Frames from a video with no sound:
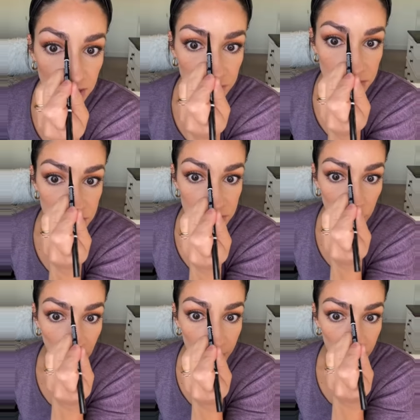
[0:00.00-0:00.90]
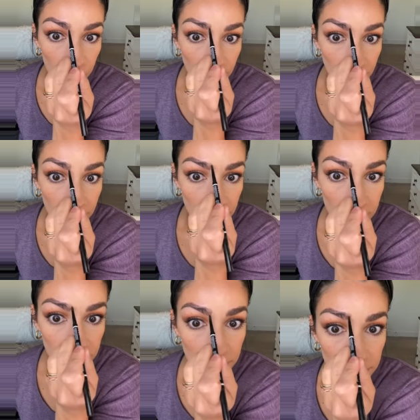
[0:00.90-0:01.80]
But if you mess it up, it's
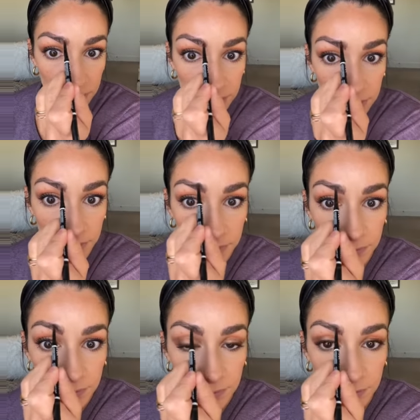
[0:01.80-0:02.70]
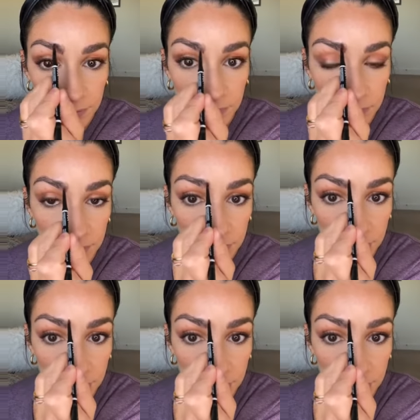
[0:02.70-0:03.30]
easy to just wipe away.